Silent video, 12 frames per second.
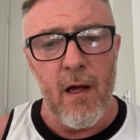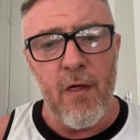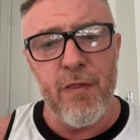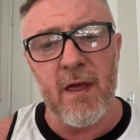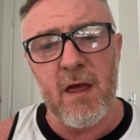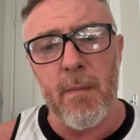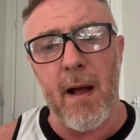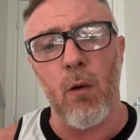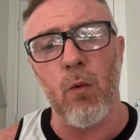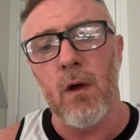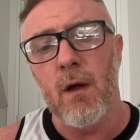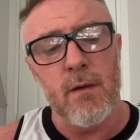Think
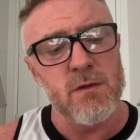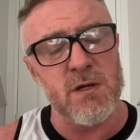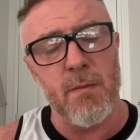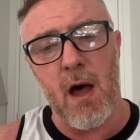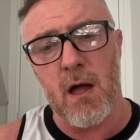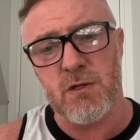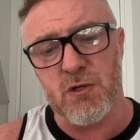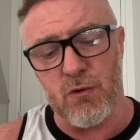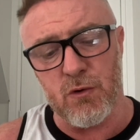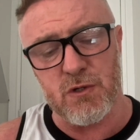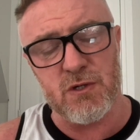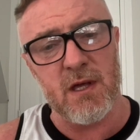about
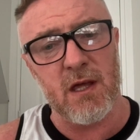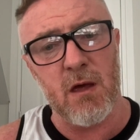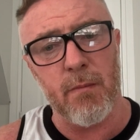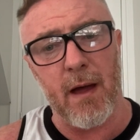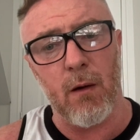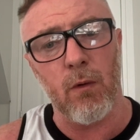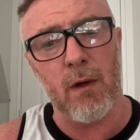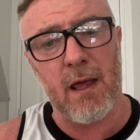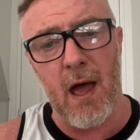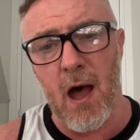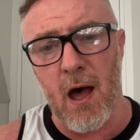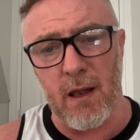tomatoes, think about
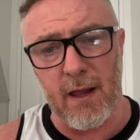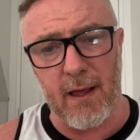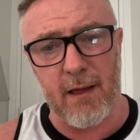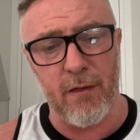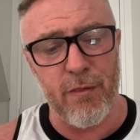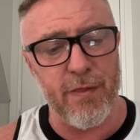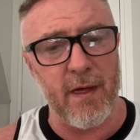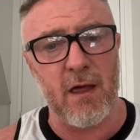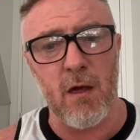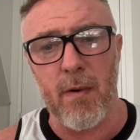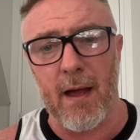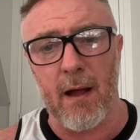garlic, think
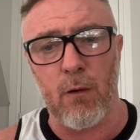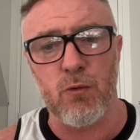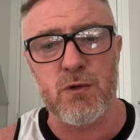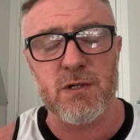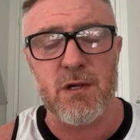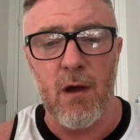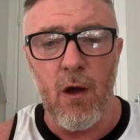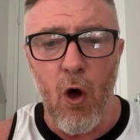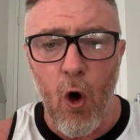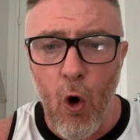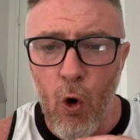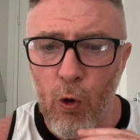about
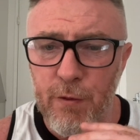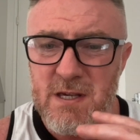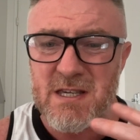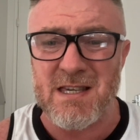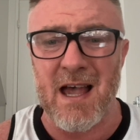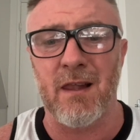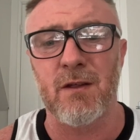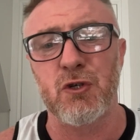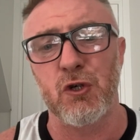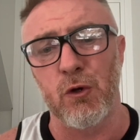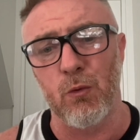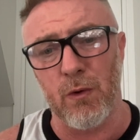all the salads
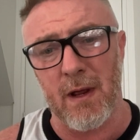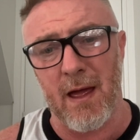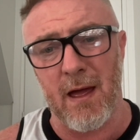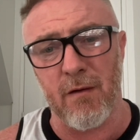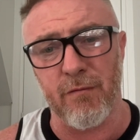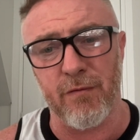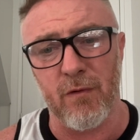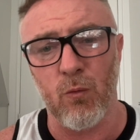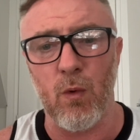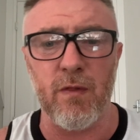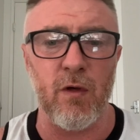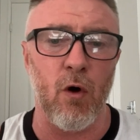you would have
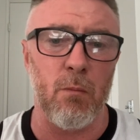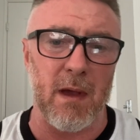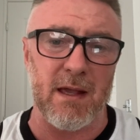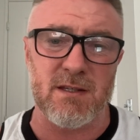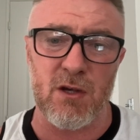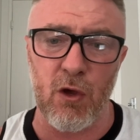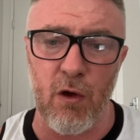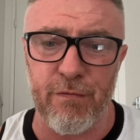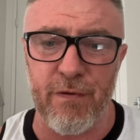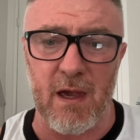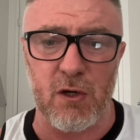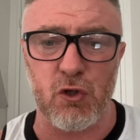with your meat or your
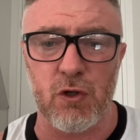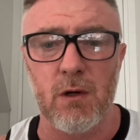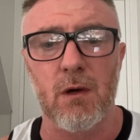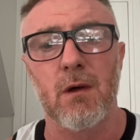fish.